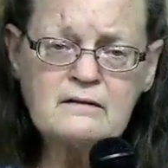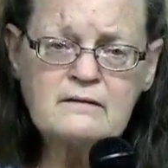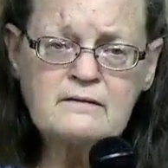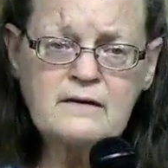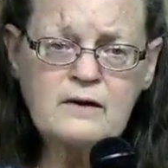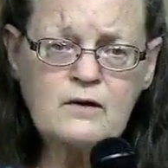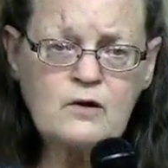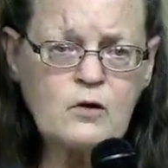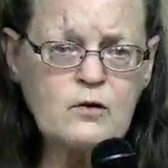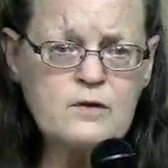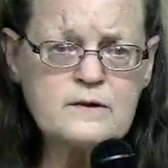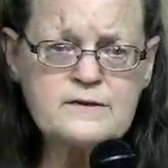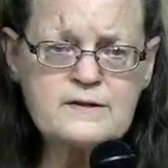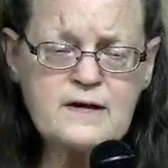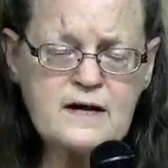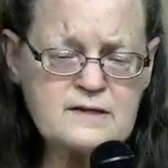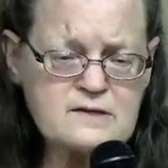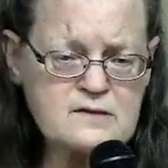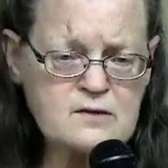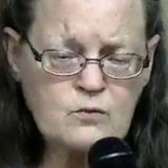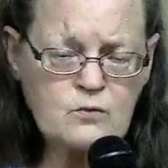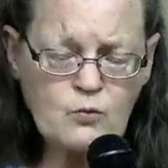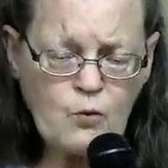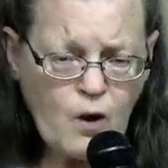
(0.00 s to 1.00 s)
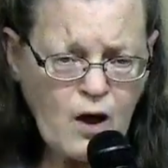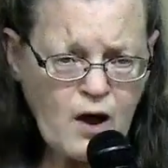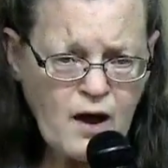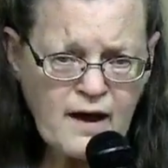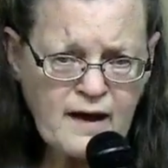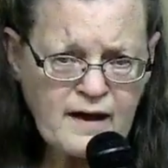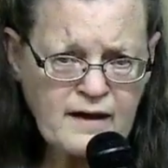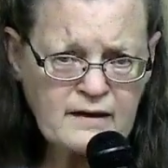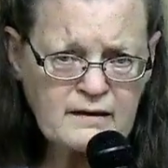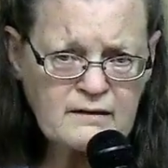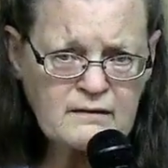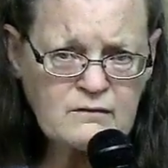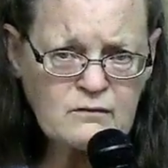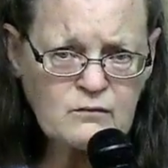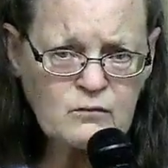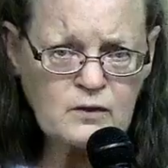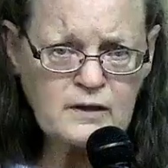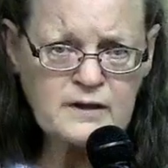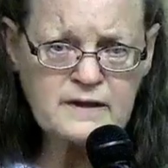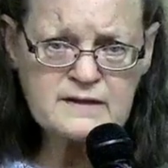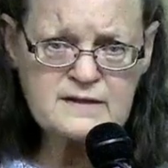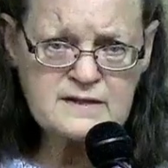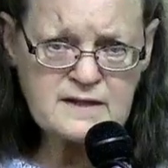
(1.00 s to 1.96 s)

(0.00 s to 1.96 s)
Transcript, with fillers: They're always asking why. Well, he,